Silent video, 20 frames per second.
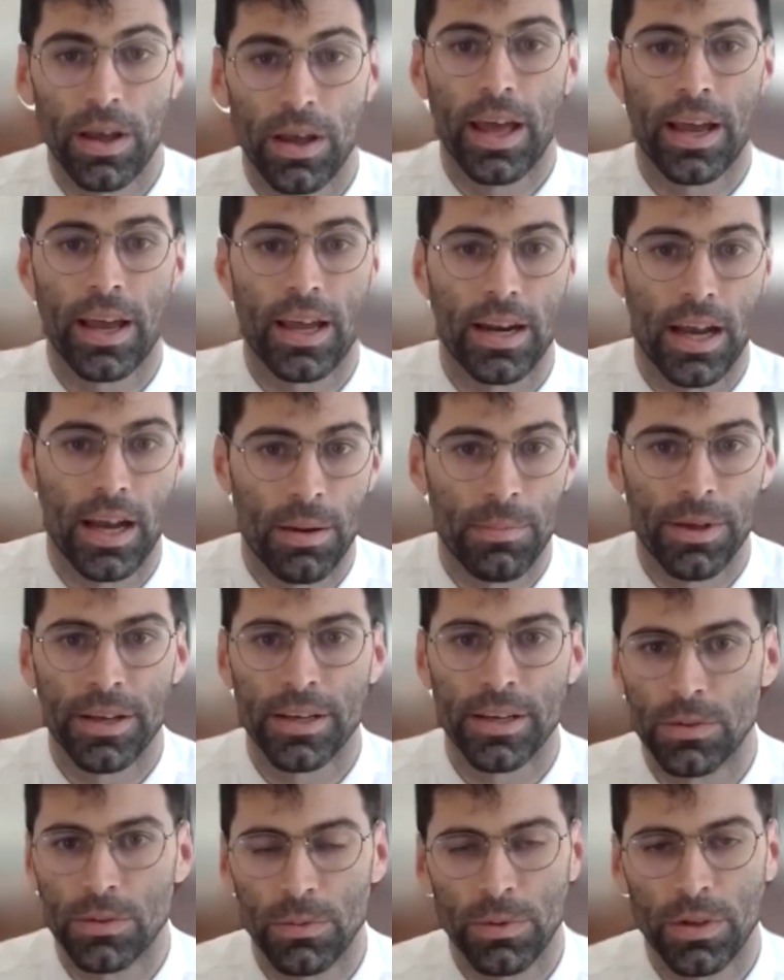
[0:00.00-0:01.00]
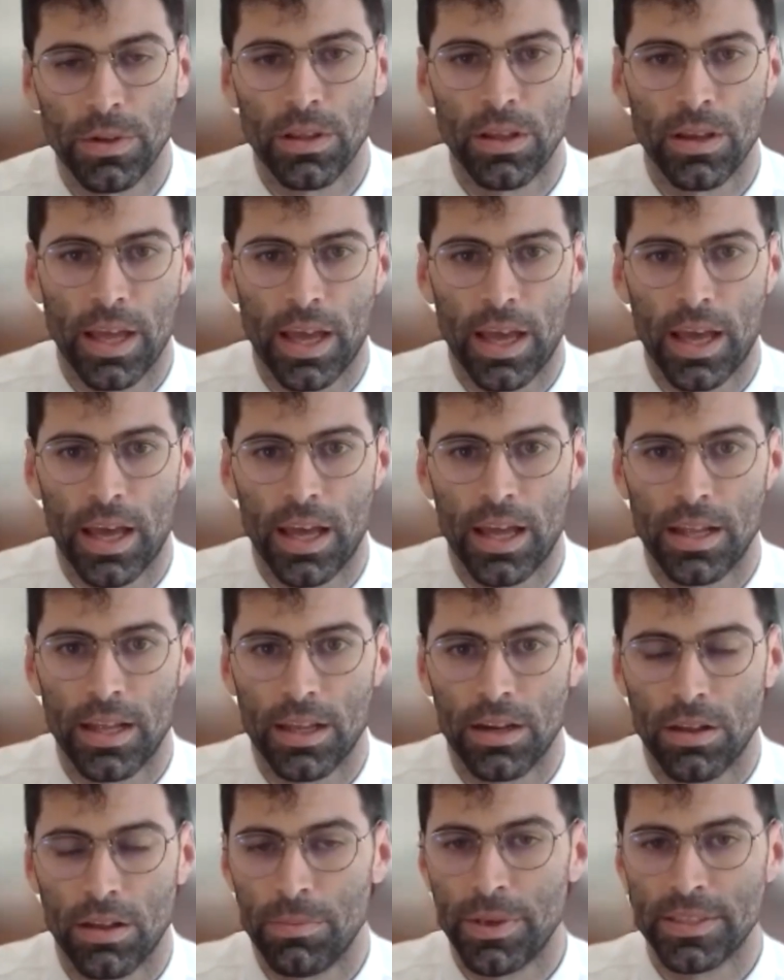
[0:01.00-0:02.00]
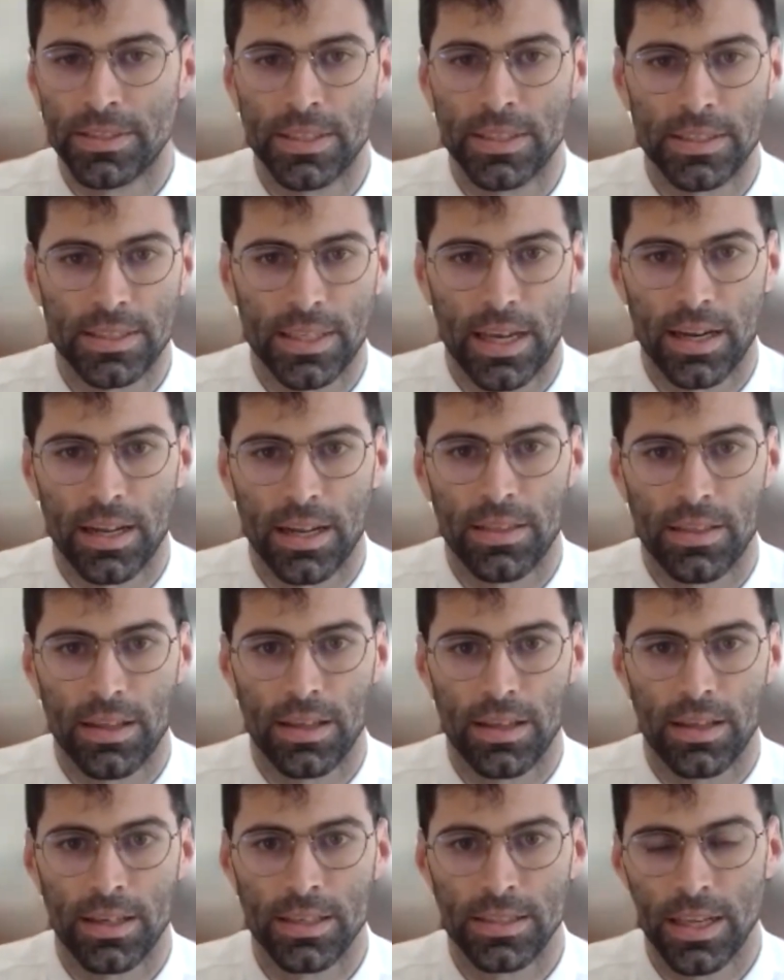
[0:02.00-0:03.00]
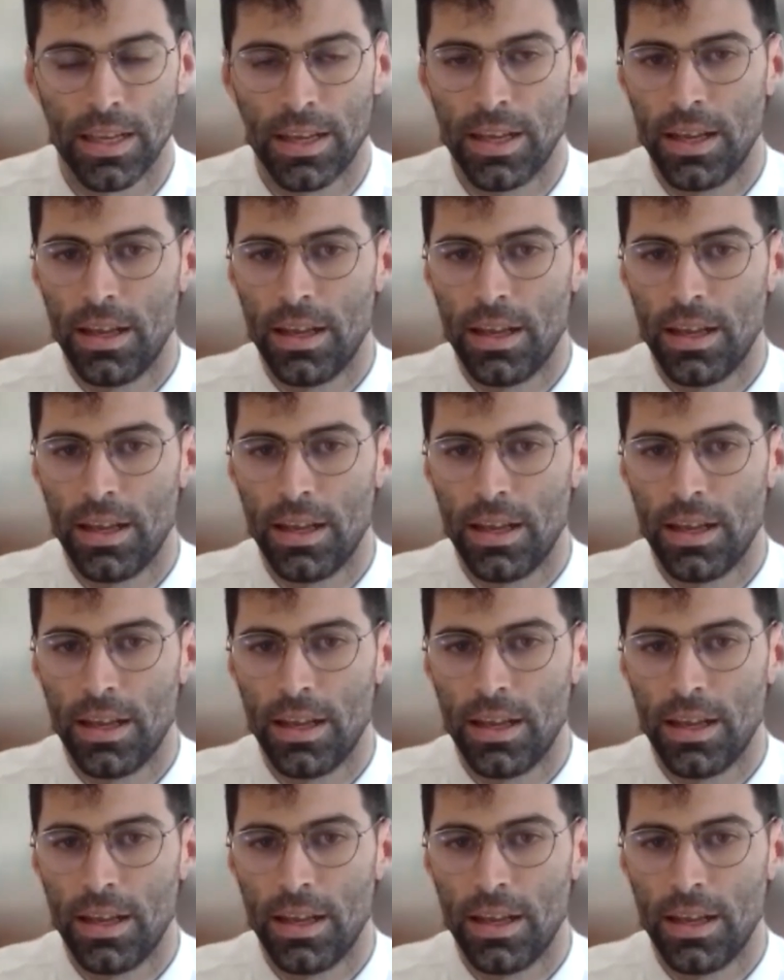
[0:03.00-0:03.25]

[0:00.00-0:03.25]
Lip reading: economics, when we look at the business side of things,